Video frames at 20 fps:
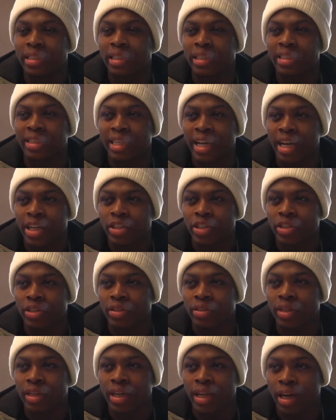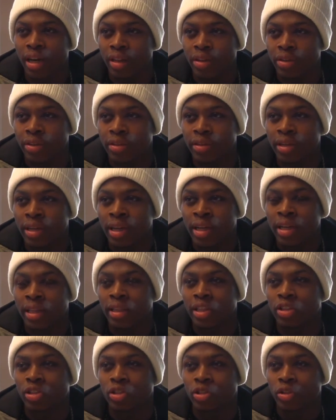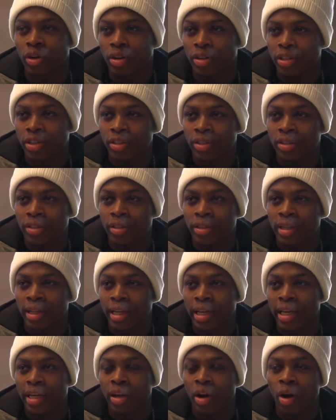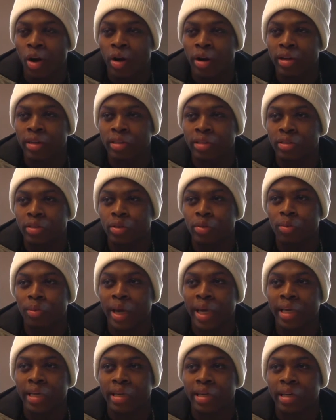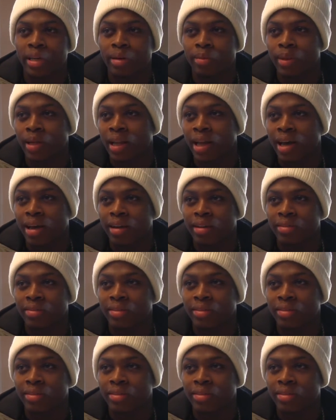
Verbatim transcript: the texture, the color, the structure, and art to make it come alive.